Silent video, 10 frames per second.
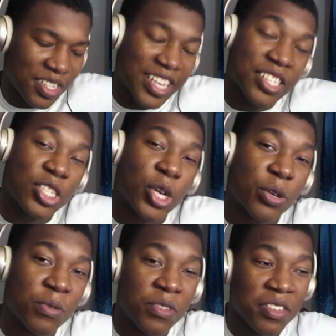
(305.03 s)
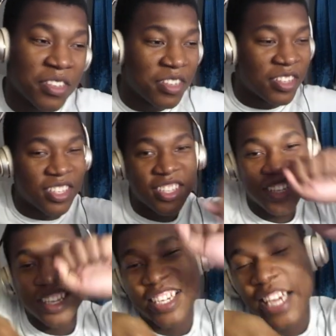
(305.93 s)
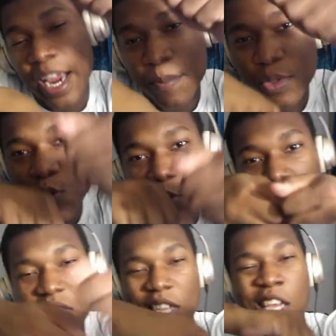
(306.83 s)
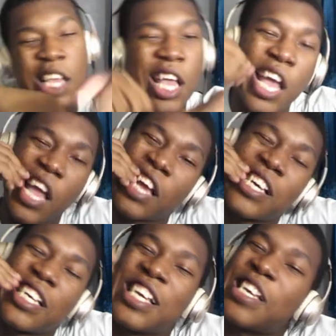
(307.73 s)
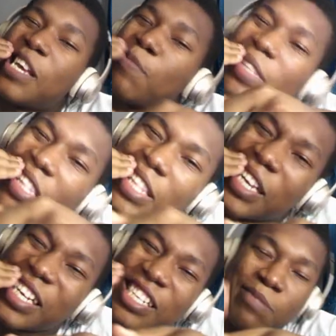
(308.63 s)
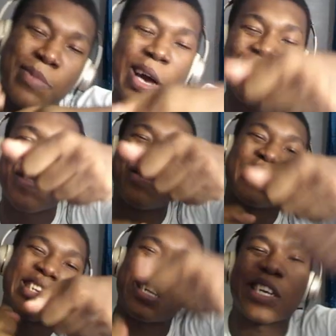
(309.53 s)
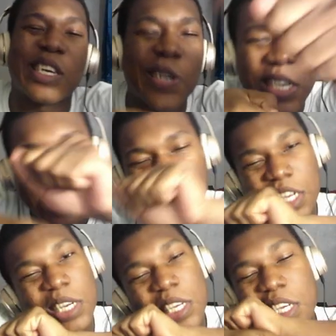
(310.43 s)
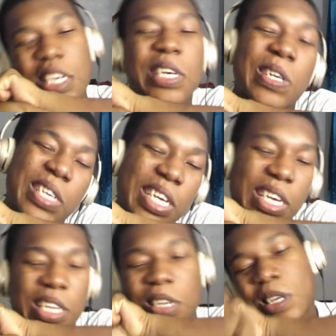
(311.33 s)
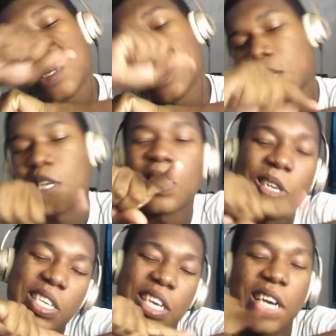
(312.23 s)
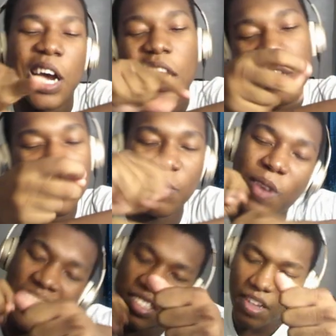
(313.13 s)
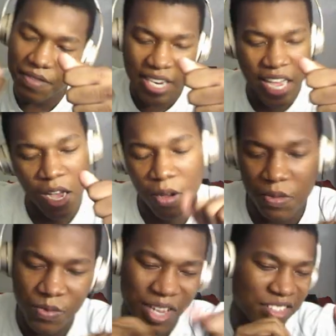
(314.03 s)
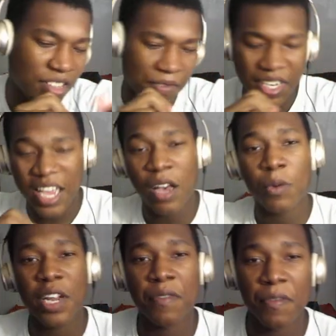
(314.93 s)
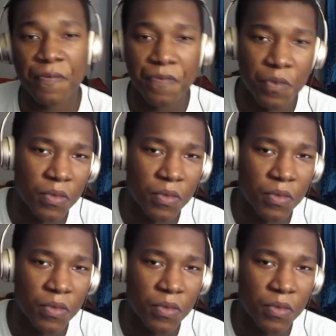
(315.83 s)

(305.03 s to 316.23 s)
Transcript: yes, sir. He came through. He put the thing in his mouth. He was like, all right, okay, all right. He writing stuff down, whatever.